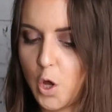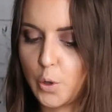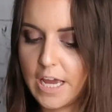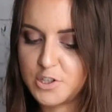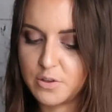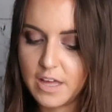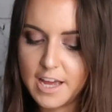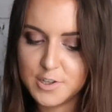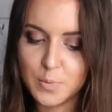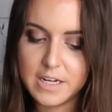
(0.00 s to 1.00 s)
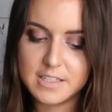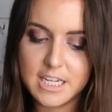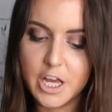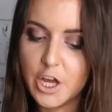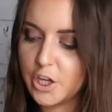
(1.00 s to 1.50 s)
Okay, so that is what I see